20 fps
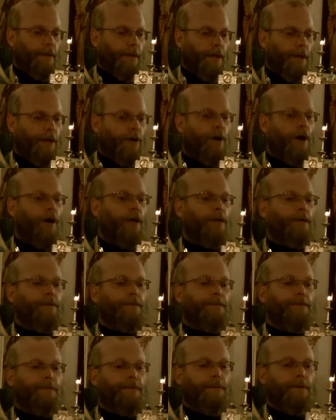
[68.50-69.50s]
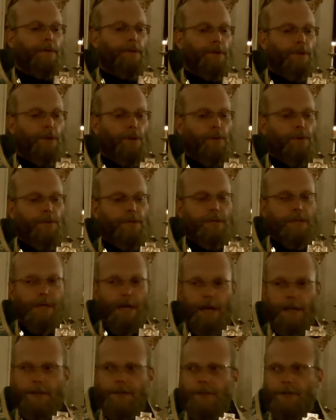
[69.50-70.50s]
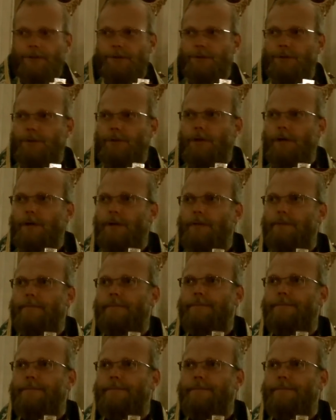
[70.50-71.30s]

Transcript: and all of those tending to her.